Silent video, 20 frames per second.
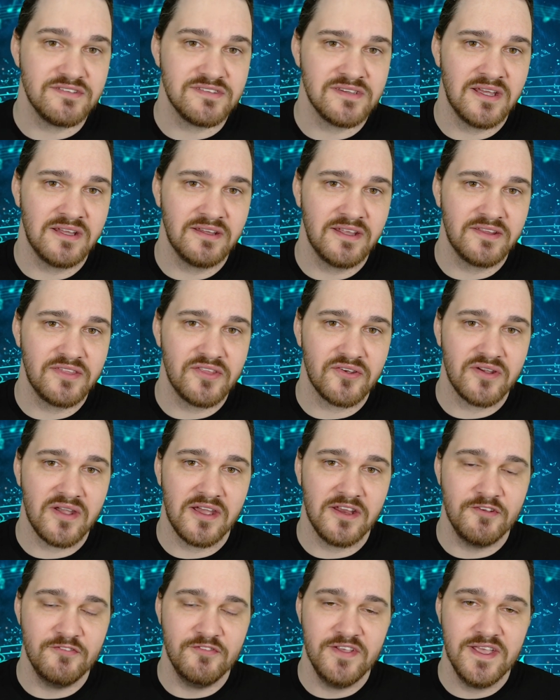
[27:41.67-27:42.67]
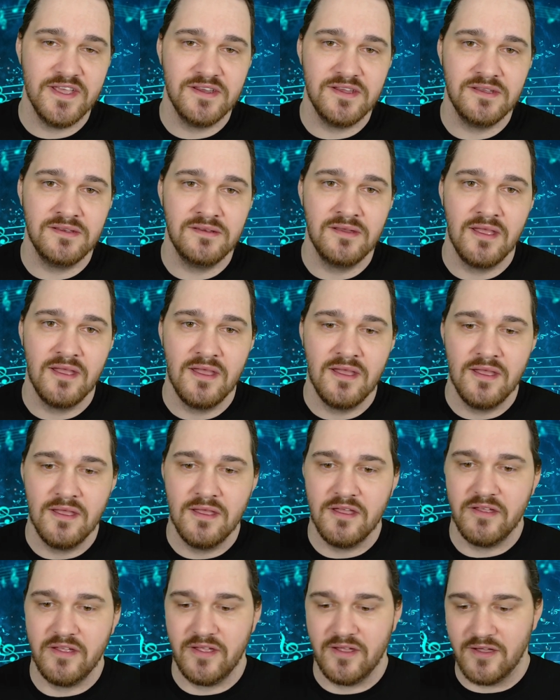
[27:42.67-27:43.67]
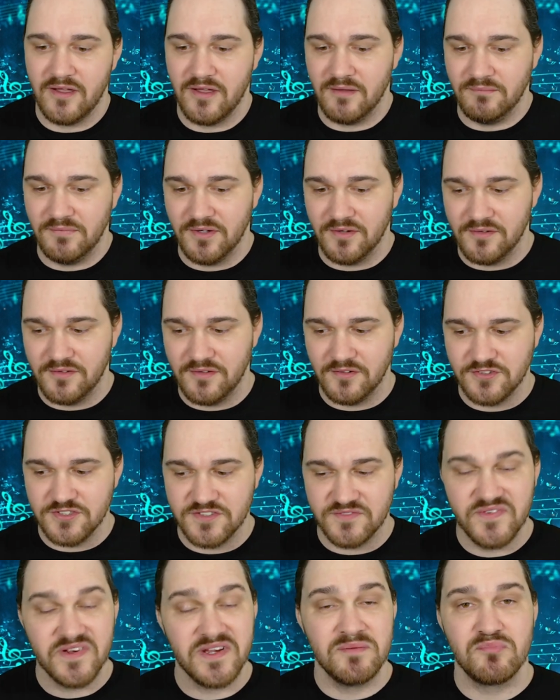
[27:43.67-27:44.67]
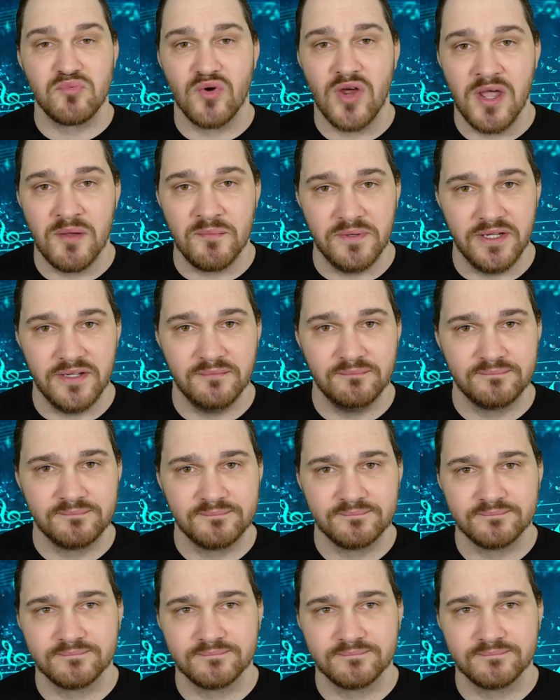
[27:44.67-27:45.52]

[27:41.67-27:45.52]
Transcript: It's not like they're kind of hidden. Um, they're, they're just very prominent.